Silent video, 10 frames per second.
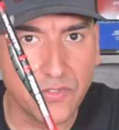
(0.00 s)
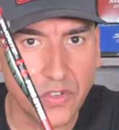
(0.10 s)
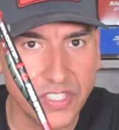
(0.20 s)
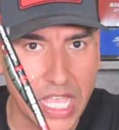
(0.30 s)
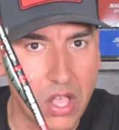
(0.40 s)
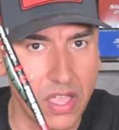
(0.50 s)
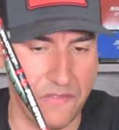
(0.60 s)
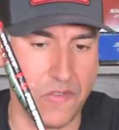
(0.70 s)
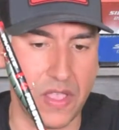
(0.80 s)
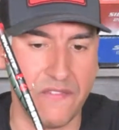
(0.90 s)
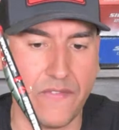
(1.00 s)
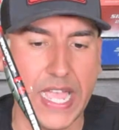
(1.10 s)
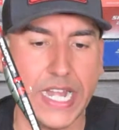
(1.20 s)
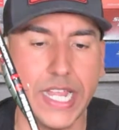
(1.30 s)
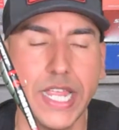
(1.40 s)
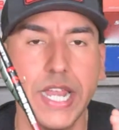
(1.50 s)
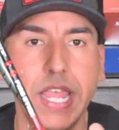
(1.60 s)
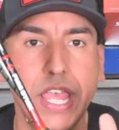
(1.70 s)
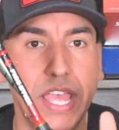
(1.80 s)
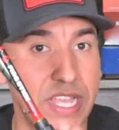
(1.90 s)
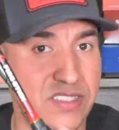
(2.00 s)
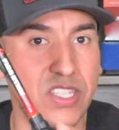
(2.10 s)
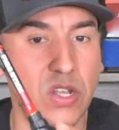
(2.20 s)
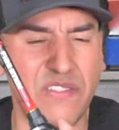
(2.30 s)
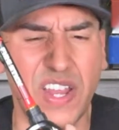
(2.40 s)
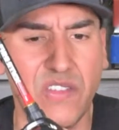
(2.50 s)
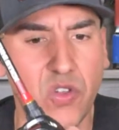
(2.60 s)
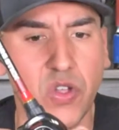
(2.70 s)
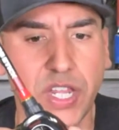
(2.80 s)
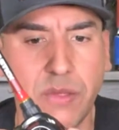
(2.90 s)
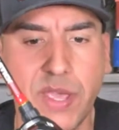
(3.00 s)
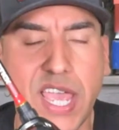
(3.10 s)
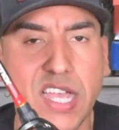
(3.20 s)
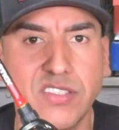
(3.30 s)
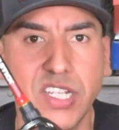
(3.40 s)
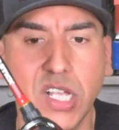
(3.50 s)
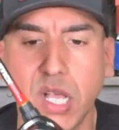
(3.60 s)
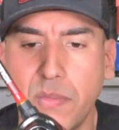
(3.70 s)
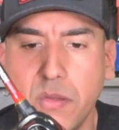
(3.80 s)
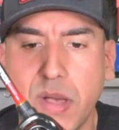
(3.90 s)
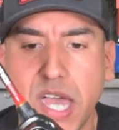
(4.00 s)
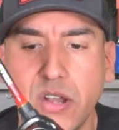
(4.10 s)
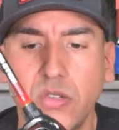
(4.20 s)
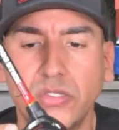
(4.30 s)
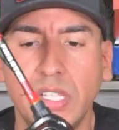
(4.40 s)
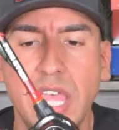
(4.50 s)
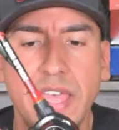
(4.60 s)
for sale if you can find it. It's still available on eBay. I've seen a couple of models.